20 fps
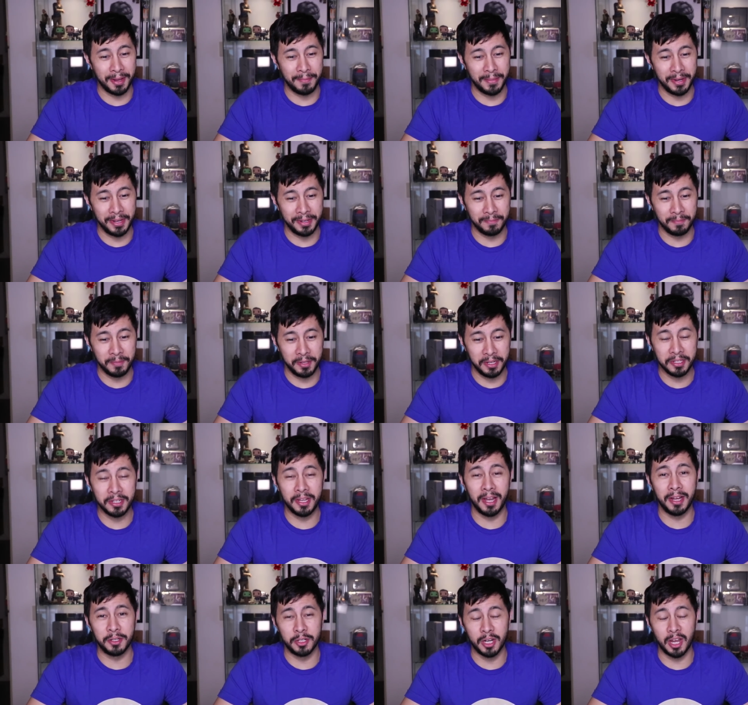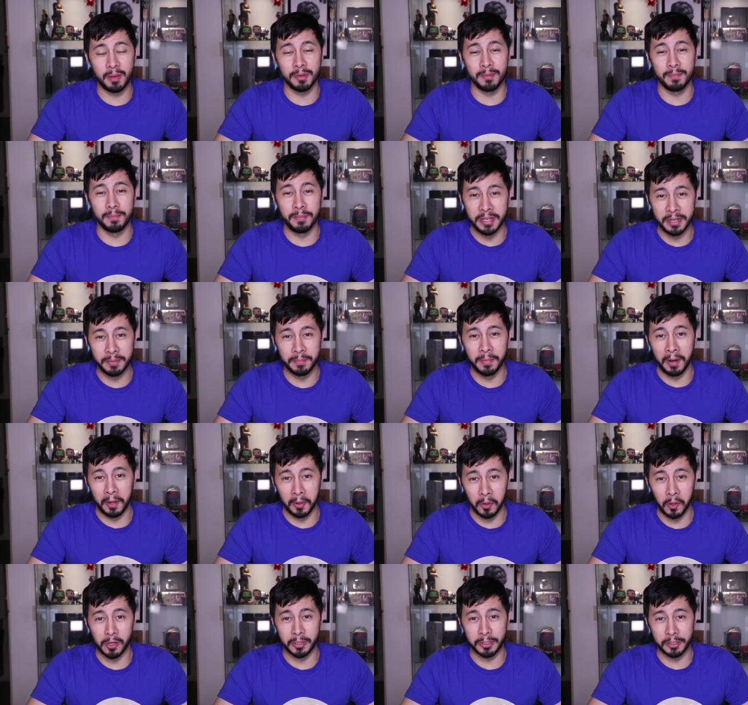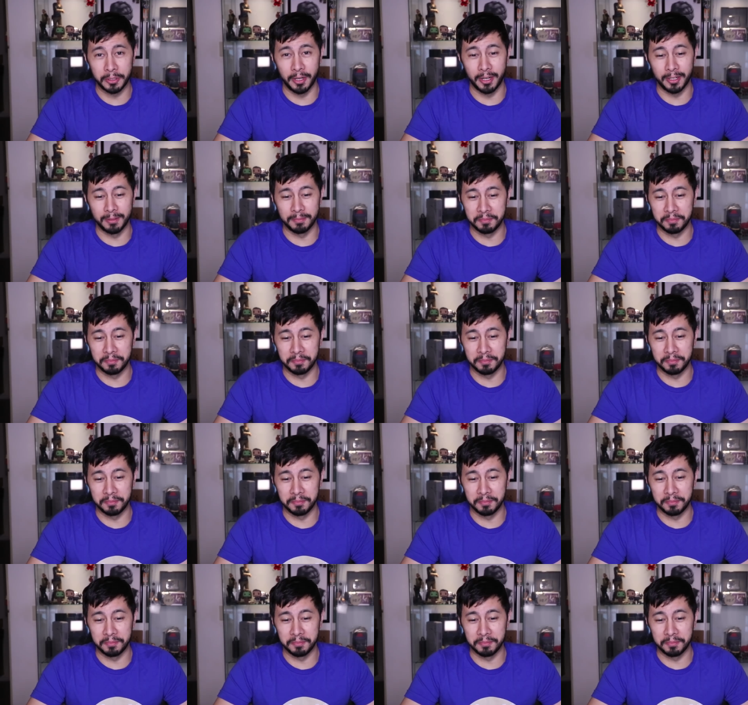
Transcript: I mean, he's got Jaby beat by a long shot.